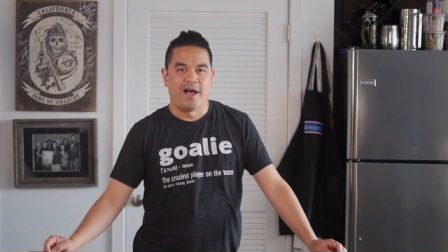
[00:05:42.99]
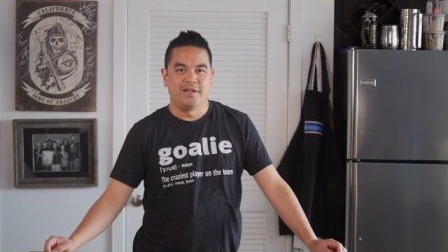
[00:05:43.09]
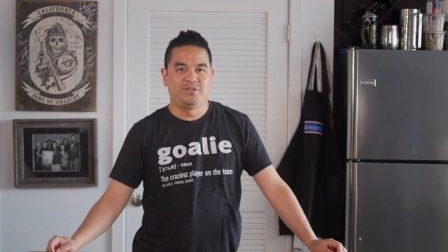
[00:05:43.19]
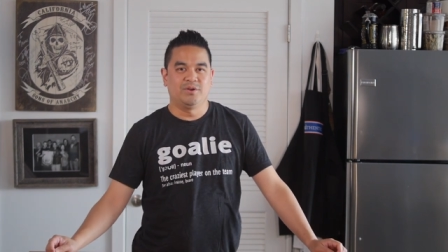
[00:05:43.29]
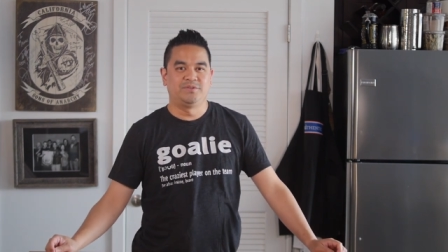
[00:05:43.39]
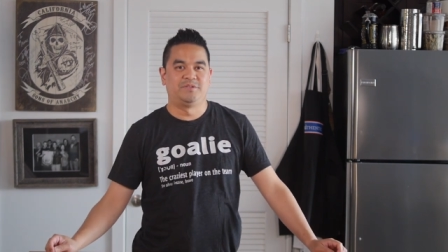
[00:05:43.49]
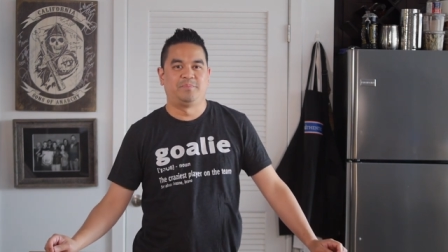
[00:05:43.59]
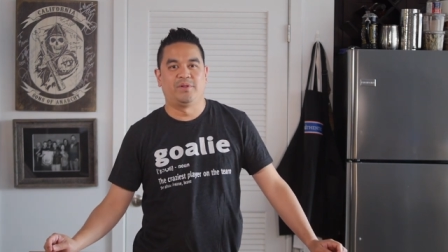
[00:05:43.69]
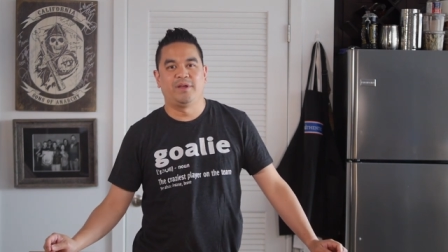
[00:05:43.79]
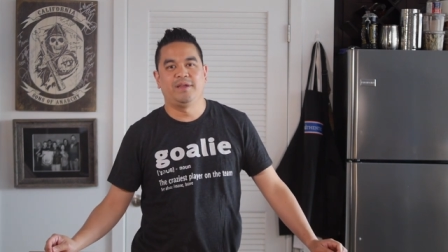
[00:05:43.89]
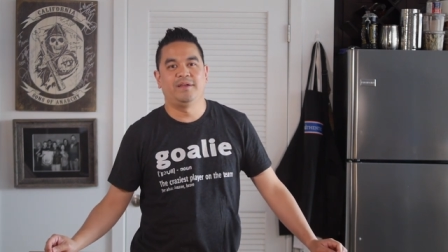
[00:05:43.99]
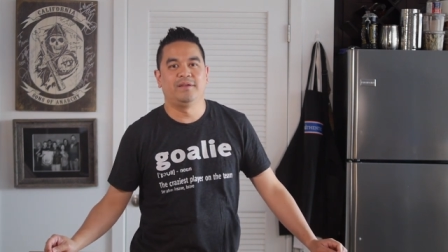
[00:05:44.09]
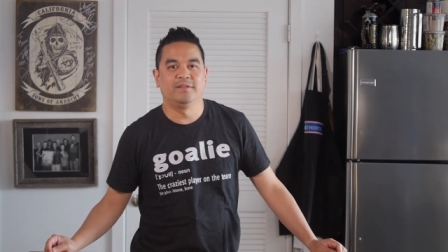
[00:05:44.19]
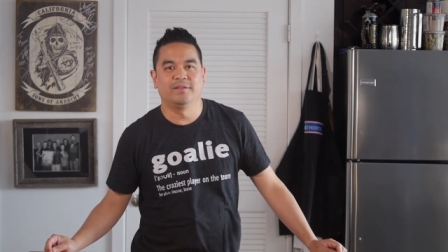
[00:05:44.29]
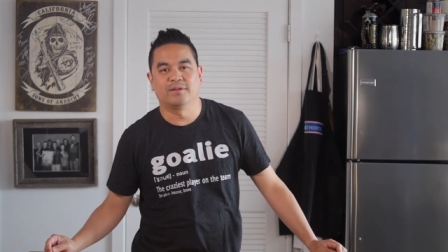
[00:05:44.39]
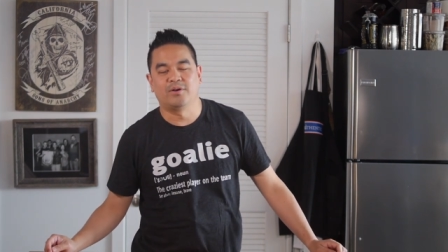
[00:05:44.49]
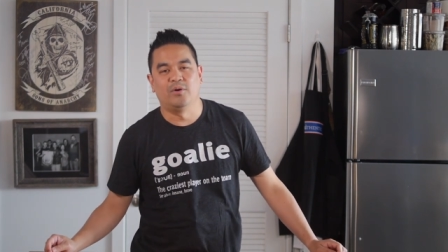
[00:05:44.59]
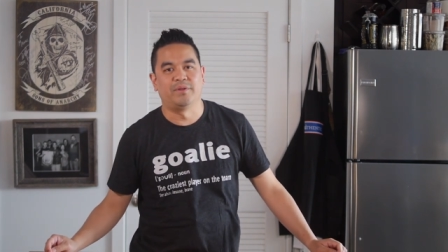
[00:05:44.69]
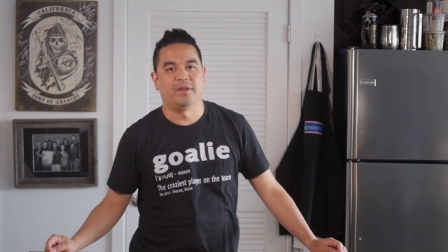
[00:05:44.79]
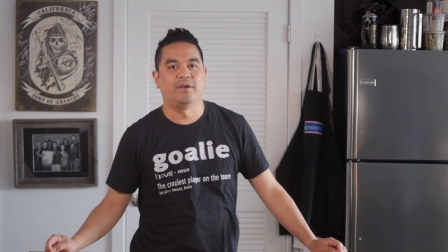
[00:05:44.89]
I chose to play the
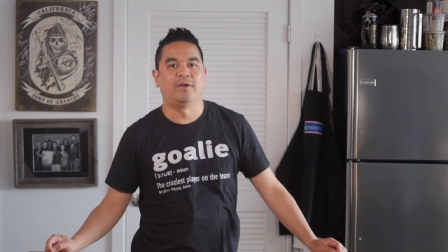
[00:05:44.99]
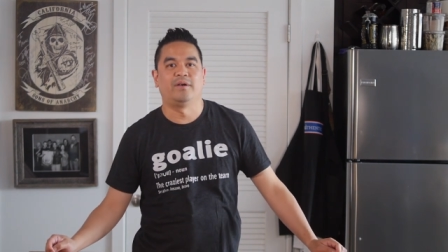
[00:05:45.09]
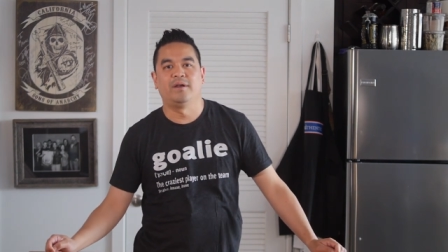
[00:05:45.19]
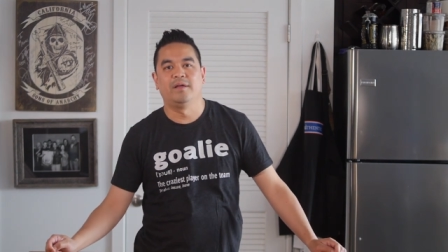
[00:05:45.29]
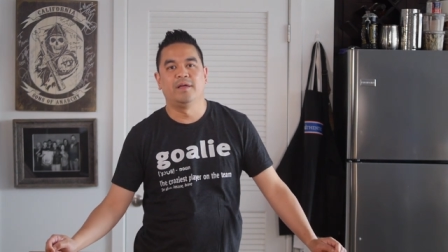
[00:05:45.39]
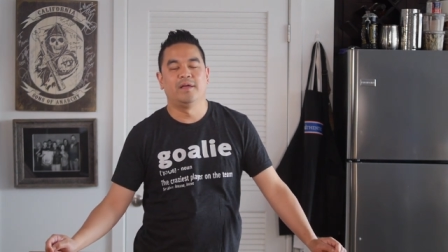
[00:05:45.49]
goaltender